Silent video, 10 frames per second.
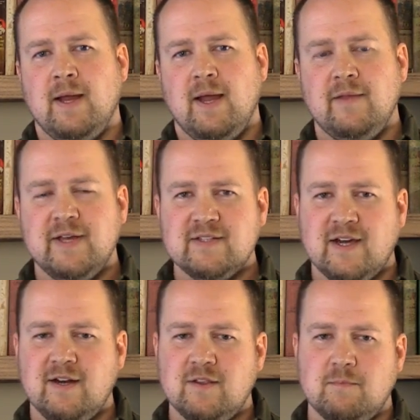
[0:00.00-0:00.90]
And that's
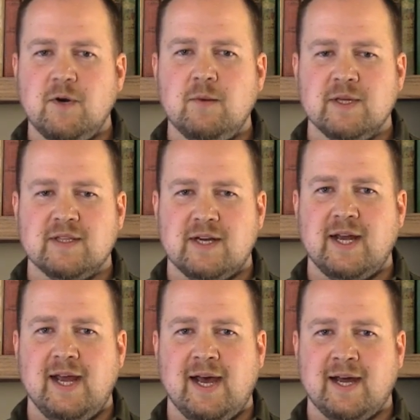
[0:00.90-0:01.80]
kind of the moment that I
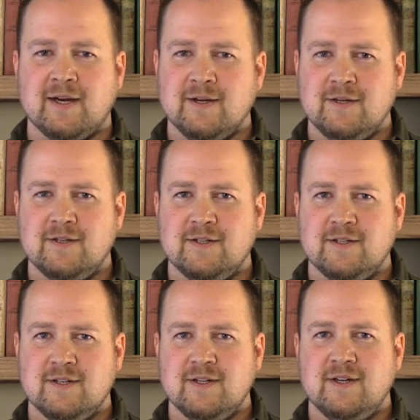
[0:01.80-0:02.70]
had
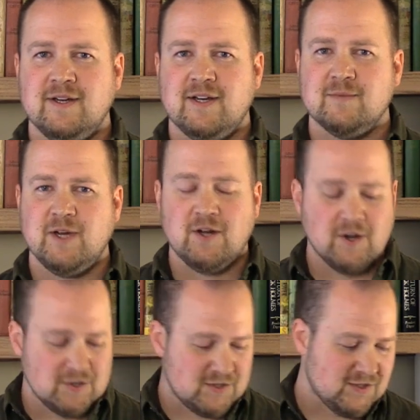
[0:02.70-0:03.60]
as my
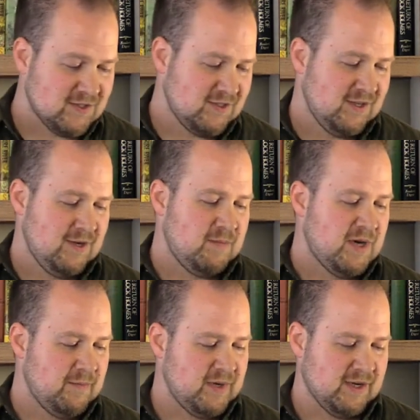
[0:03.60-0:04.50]
heart's
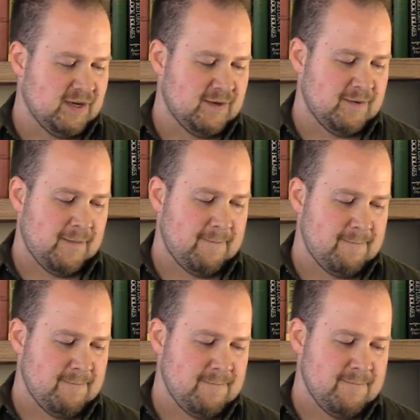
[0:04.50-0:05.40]
pumping.
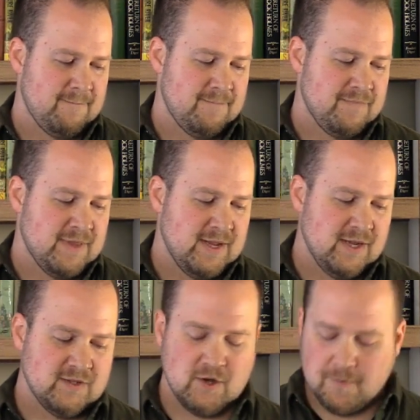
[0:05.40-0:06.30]

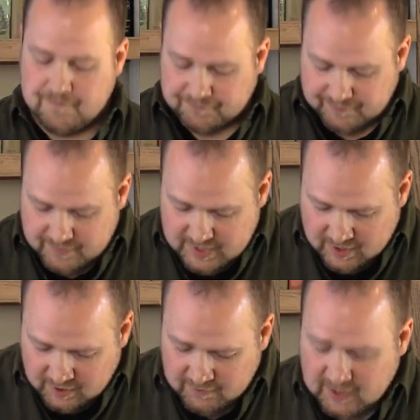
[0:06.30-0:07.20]
And so,
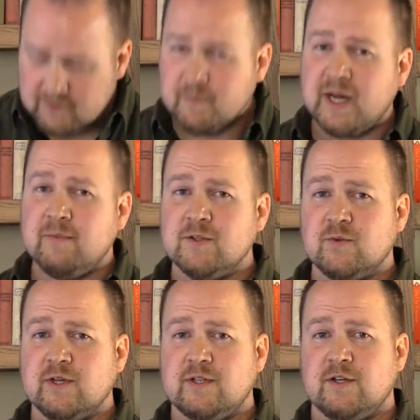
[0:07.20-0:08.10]
if you have your Bibles, we're
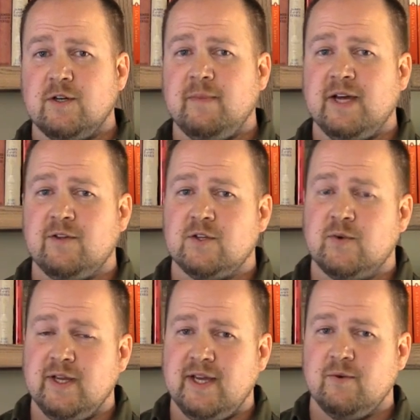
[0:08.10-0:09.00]
going to turn to Matthew
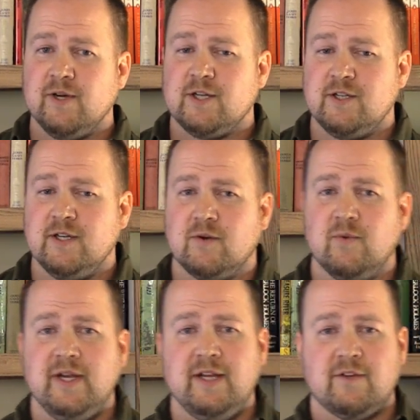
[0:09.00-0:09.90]
28. We're actually going to
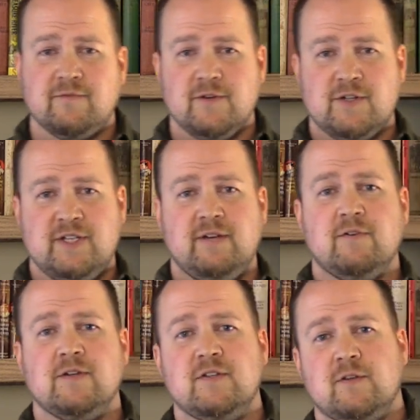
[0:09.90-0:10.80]
read the first 10
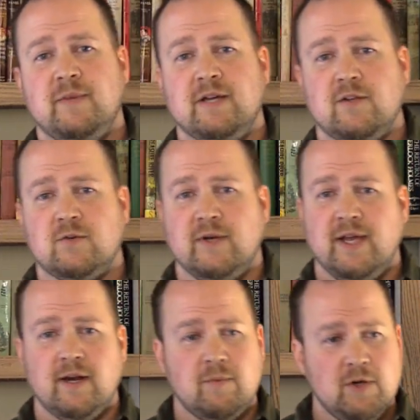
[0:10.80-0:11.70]
verses of Matthew
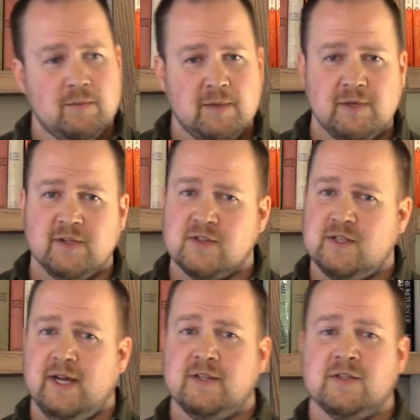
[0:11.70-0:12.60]
28. I'll put them up on the
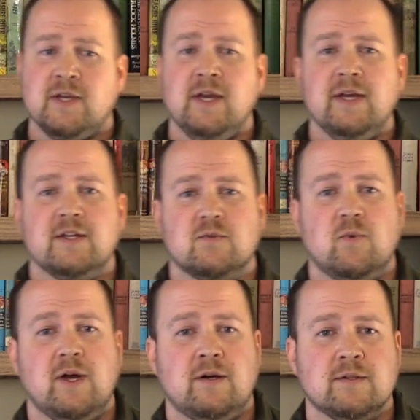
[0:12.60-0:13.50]
slides as
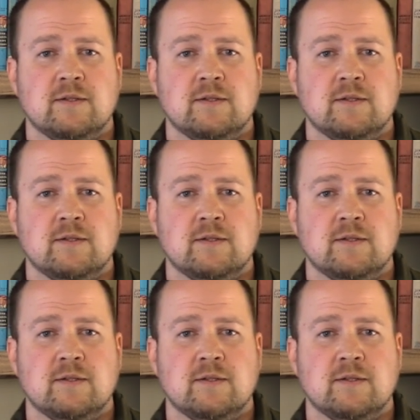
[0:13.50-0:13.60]
well.